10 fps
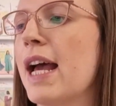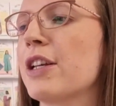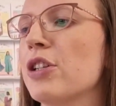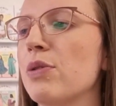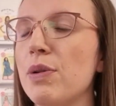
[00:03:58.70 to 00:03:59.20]

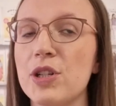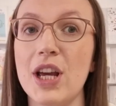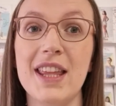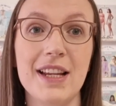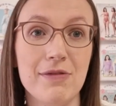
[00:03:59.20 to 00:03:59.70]
texture to it, which
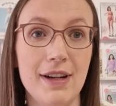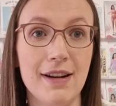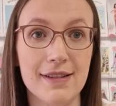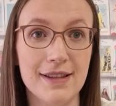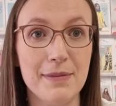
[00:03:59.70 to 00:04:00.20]
I think is really
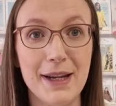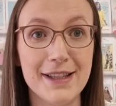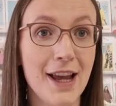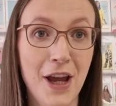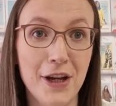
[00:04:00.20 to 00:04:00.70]
nice because it
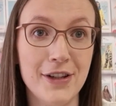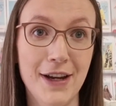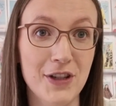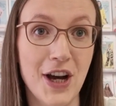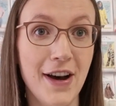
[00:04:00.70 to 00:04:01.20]
means you don't
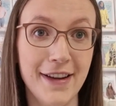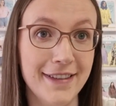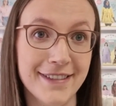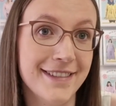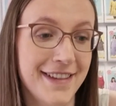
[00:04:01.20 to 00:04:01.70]
have to
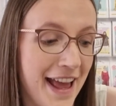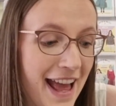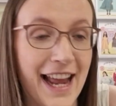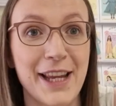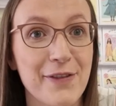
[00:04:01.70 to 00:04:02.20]
iron
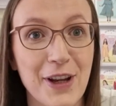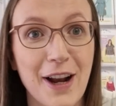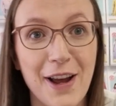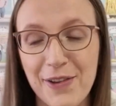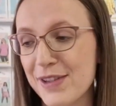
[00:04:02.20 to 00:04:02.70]
any of your
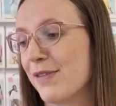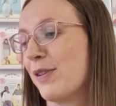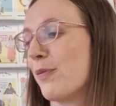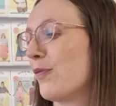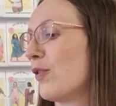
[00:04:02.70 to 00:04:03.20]
clothes if
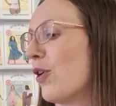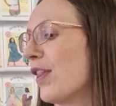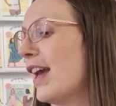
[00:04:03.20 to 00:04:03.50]
you've got